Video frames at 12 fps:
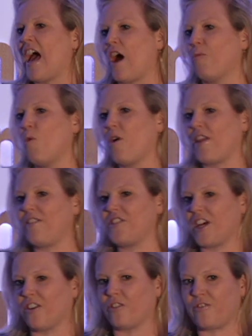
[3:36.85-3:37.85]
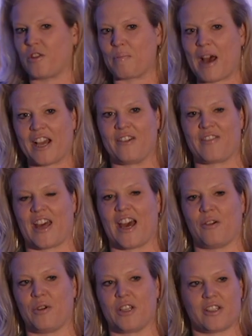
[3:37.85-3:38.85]
And what they've done off the back of
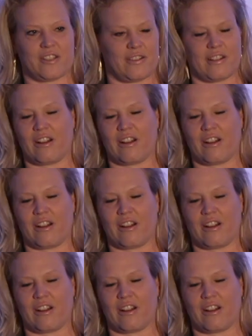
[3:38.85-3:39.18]
that, which